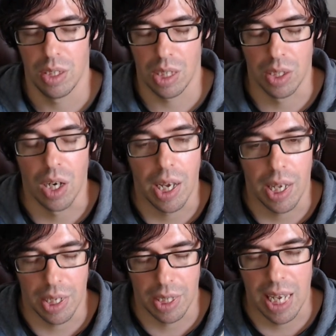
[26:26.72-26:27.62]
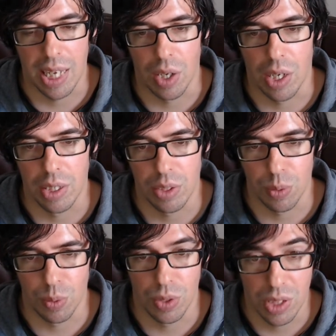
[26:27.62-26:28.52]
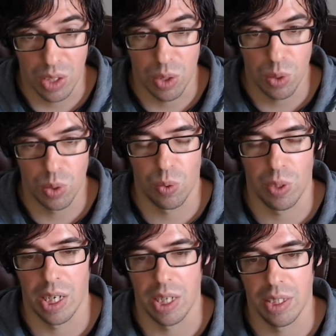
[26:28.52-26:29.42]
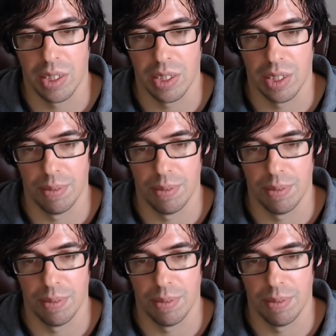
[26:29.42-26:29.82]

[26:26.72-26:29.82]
an AI source that could create